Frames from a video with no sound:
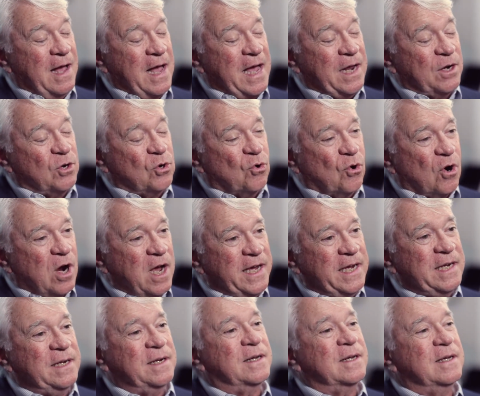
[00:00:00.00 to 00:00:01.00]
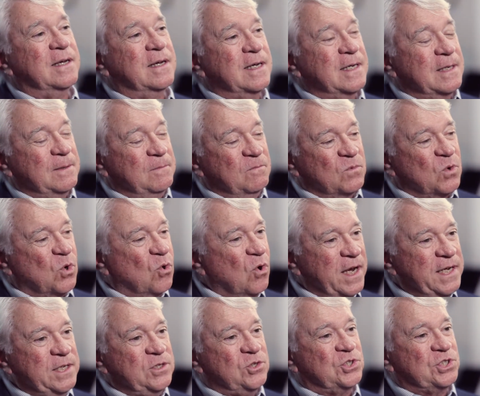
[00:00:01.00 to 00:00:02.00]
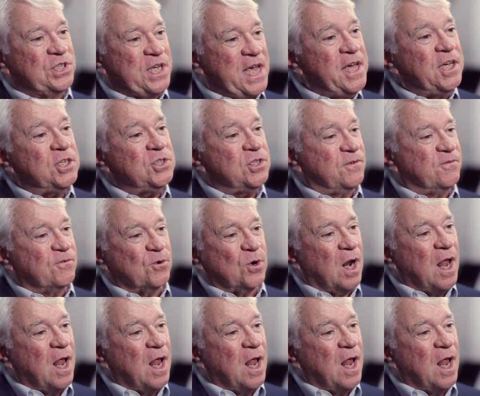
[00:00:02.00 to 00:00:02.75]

and great zest for